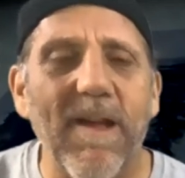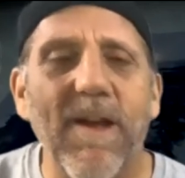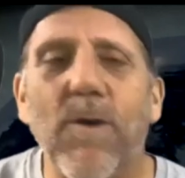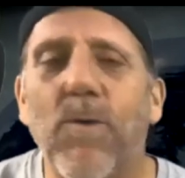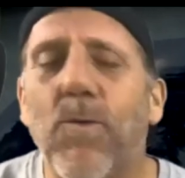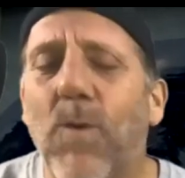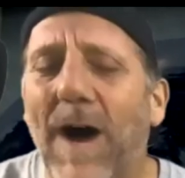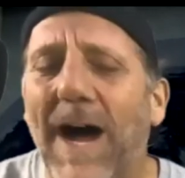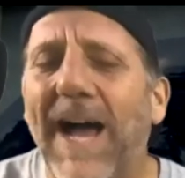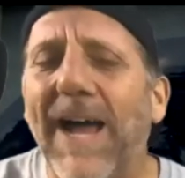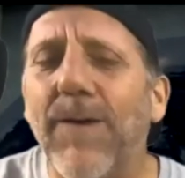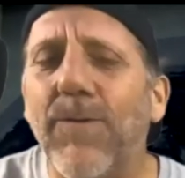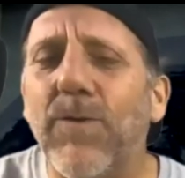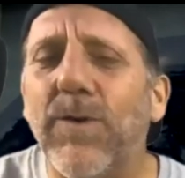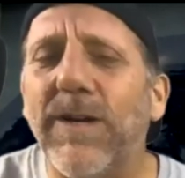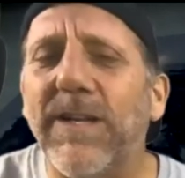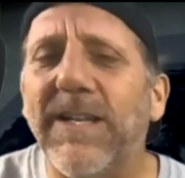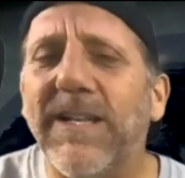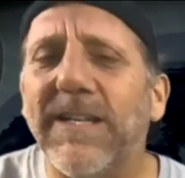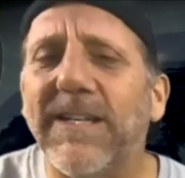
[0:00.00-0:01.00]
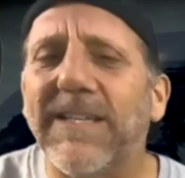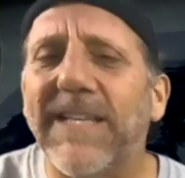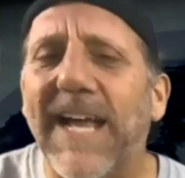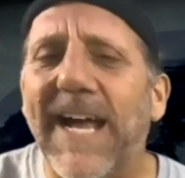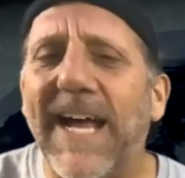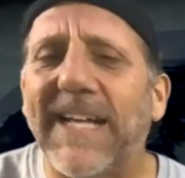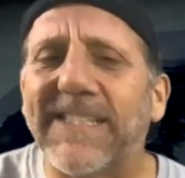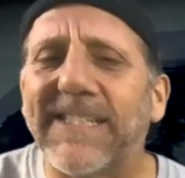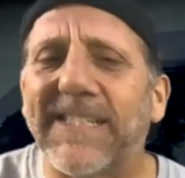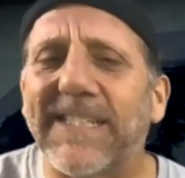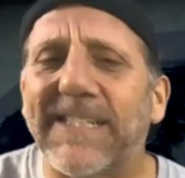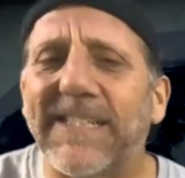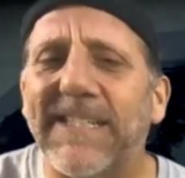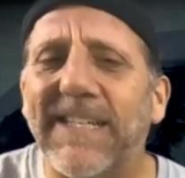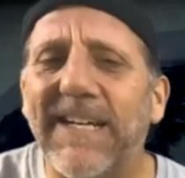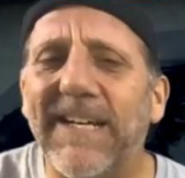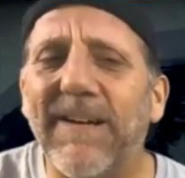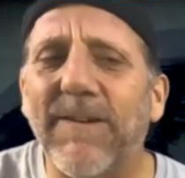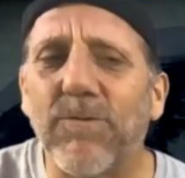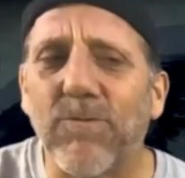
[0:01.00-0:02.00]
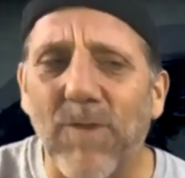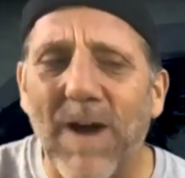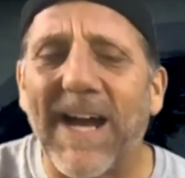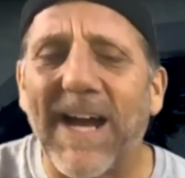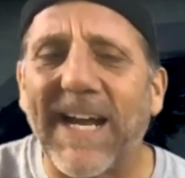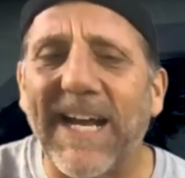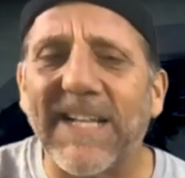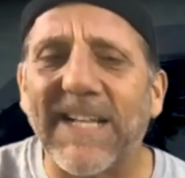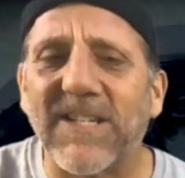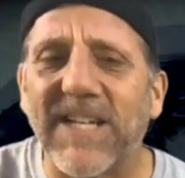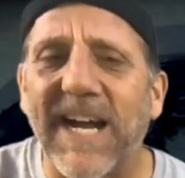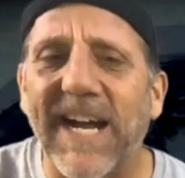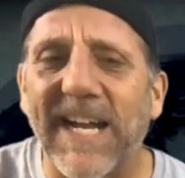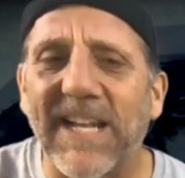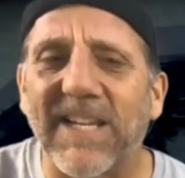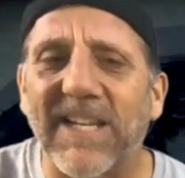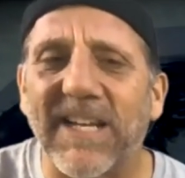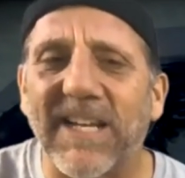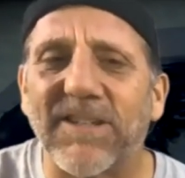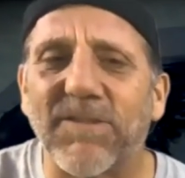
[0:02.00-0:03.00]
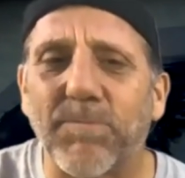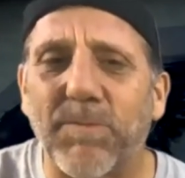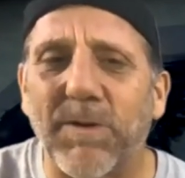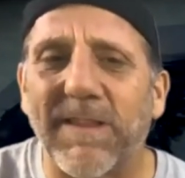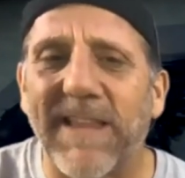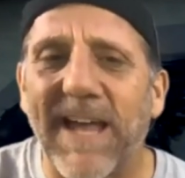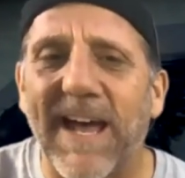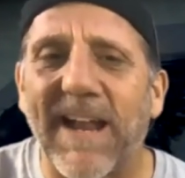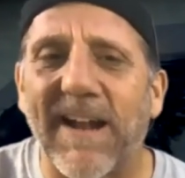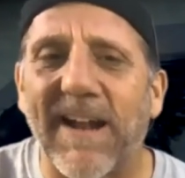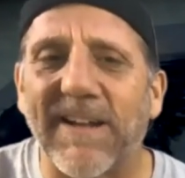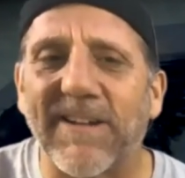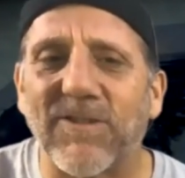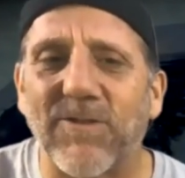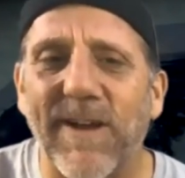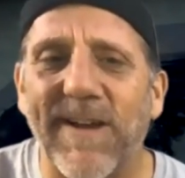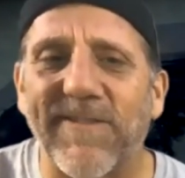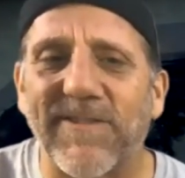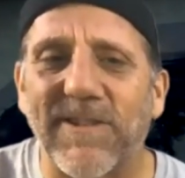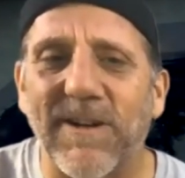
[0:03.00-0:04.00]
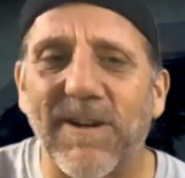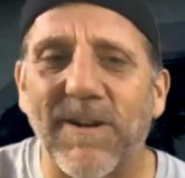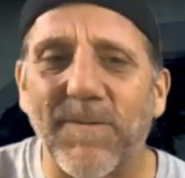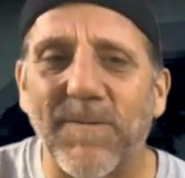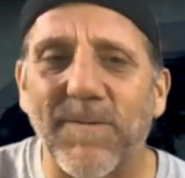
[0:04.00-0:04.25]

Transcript: Why would the NASA rocket scientist put that on his gravestone?